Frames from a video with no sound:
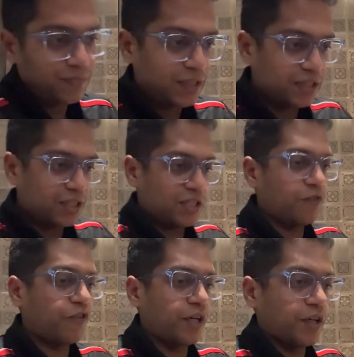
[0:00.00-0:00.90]
it's just
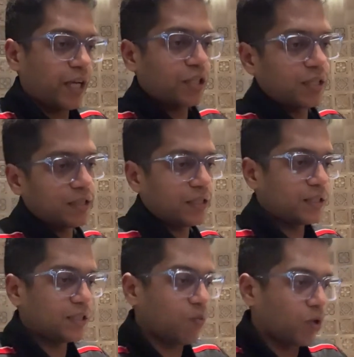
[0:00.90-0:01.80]
different to actually see
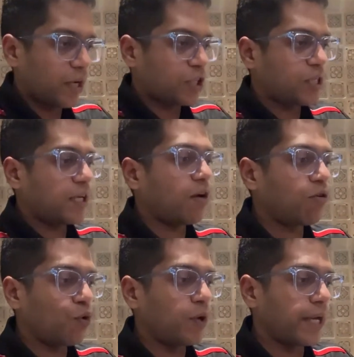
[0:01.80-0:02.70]
someone actually now
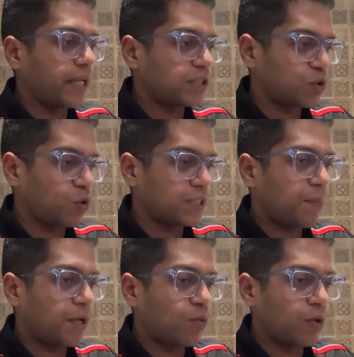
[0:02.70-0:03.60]
go against what's
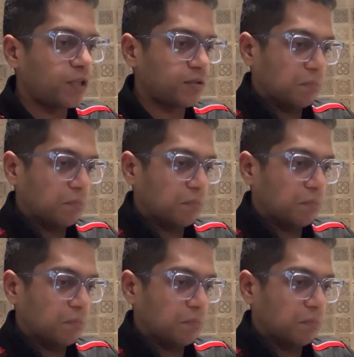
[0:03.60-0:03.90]
happening with